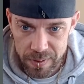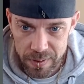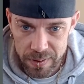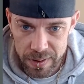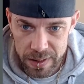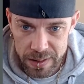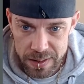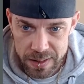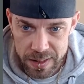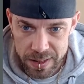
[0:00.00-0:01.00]
Little
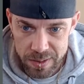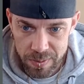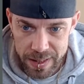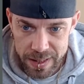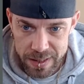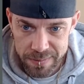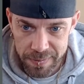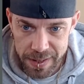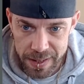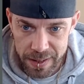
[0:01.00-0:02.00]
accessories for
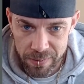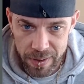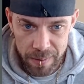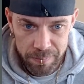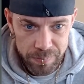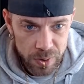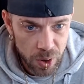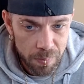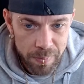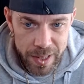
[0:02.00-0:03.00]
your
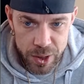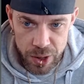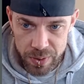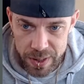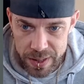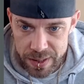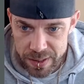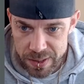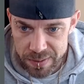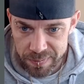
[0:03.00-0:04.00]
combi
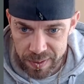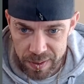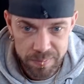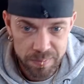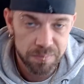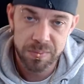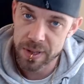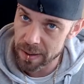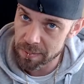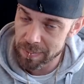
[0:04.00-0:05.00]
shooters, for
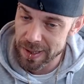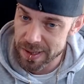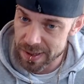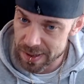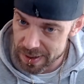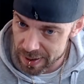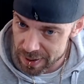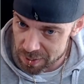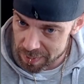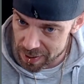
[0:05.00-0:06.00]
tank busters.
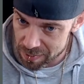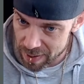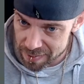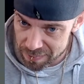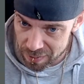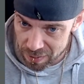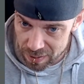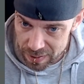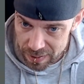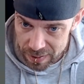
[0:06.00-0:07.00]
These would be great for.
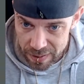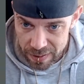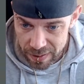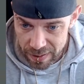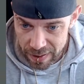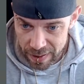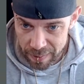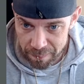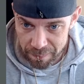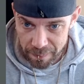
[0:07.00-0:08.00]

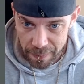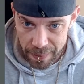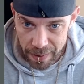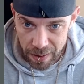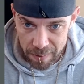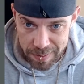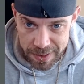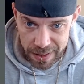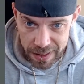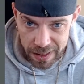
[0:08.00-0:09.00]
I
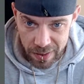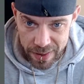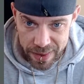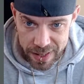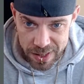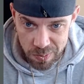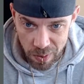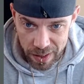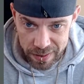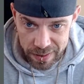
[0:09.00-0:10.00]
particularly like this
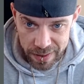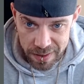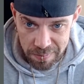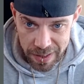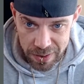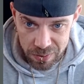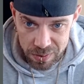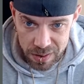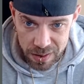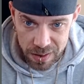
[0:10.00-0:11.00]
one in the
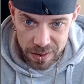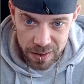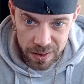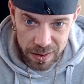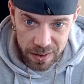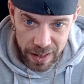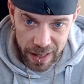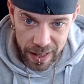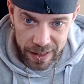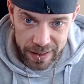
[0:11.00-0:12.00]
middle
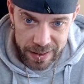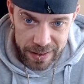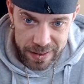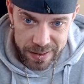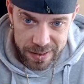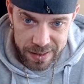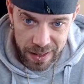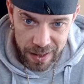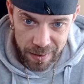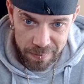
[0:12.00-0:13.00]
that is
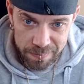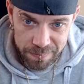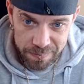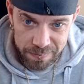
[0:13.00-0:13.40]
done